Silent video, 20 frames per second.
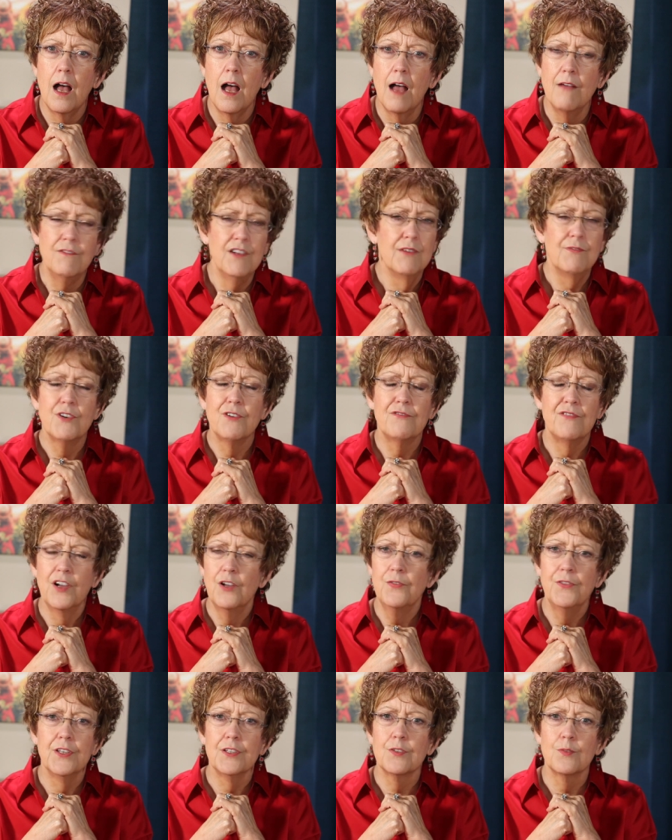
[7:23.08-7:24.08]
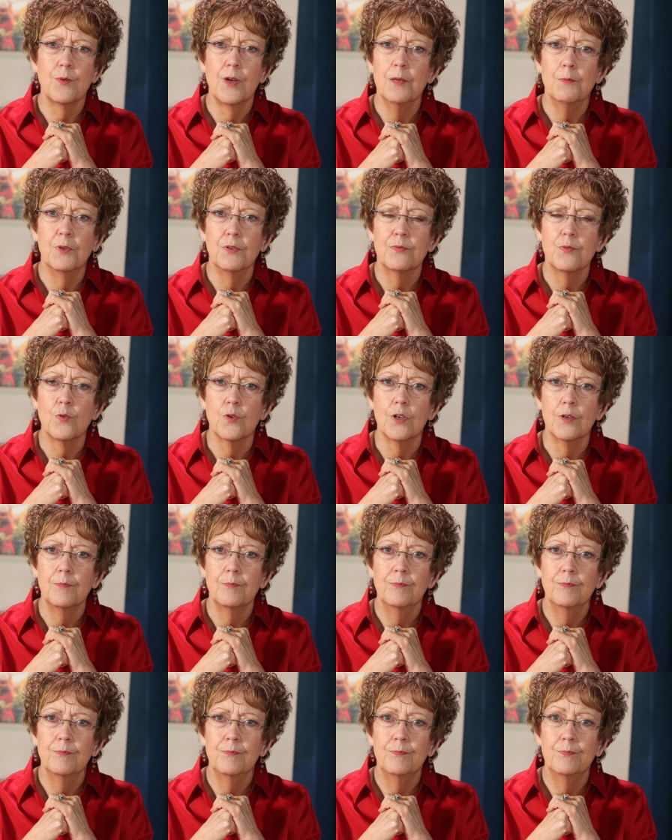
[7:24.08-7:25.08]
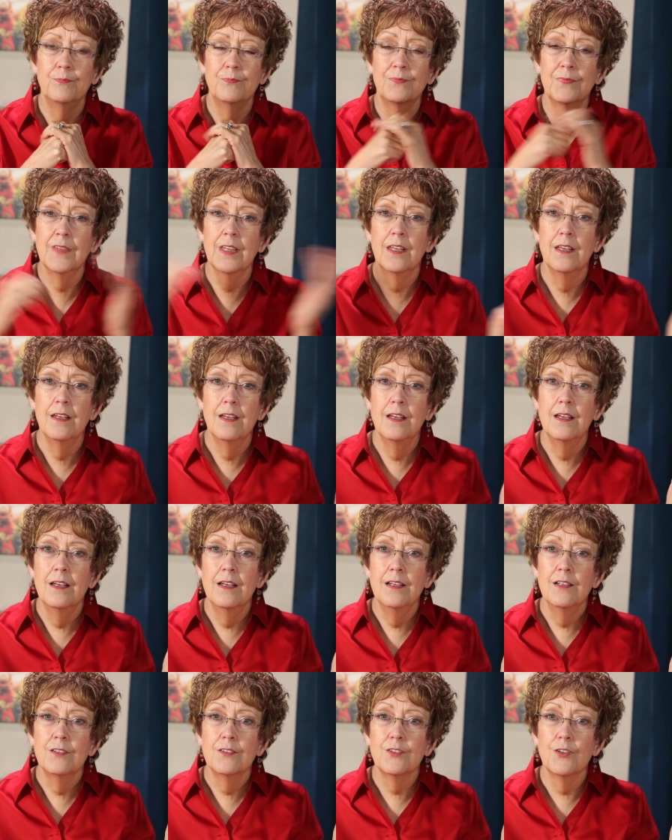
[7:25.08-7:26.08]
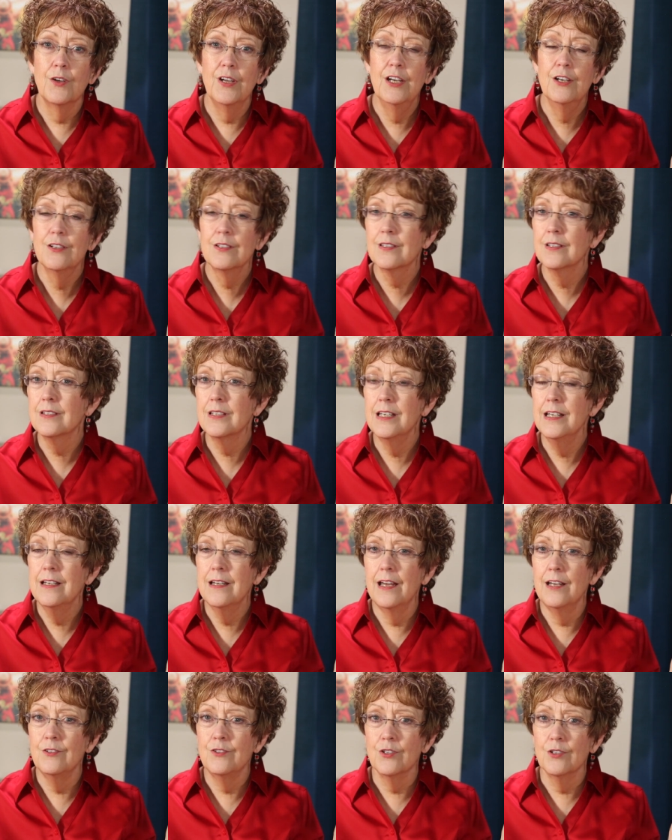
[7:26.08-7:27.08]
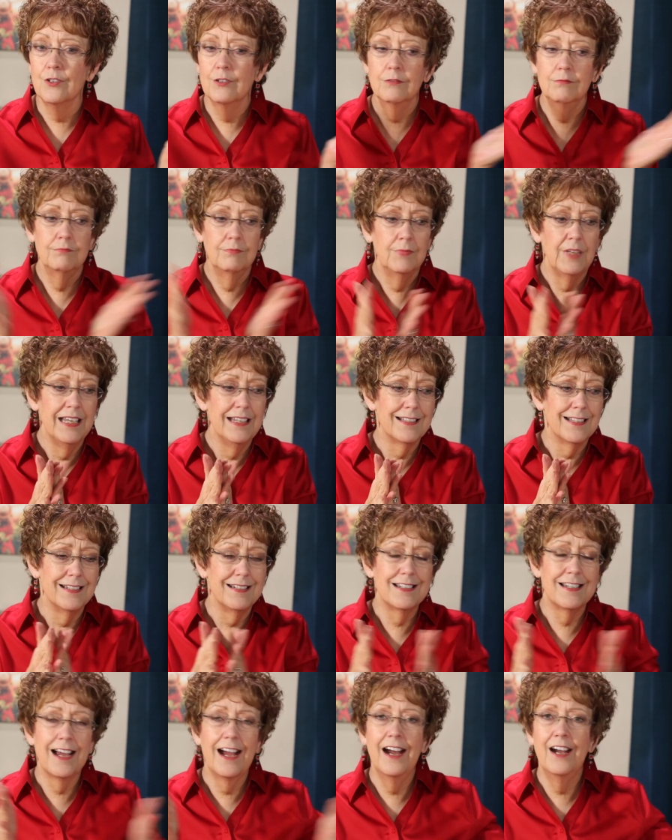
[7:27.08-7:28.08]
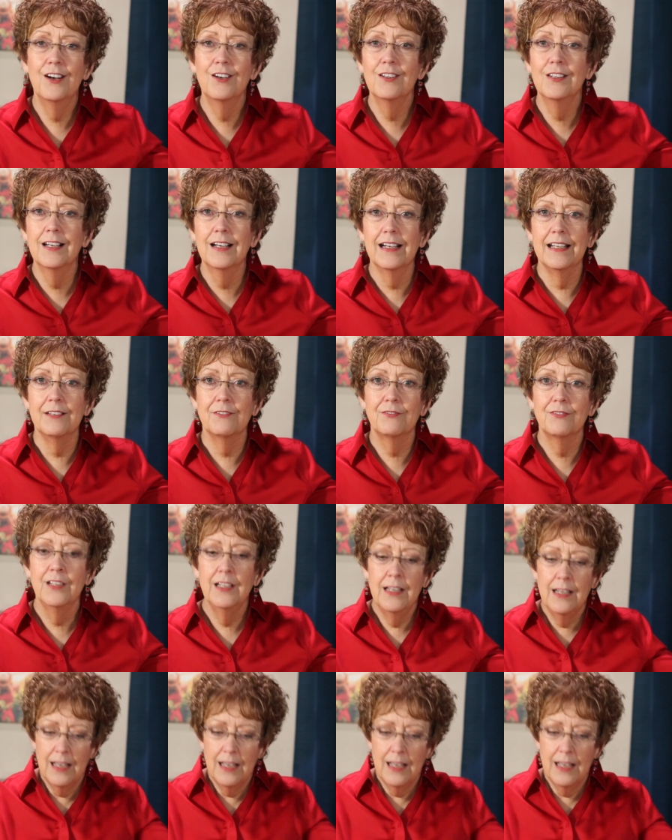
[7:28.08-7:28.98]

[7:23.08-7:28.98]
I've never felt this way before. So here's a teenager, his entire life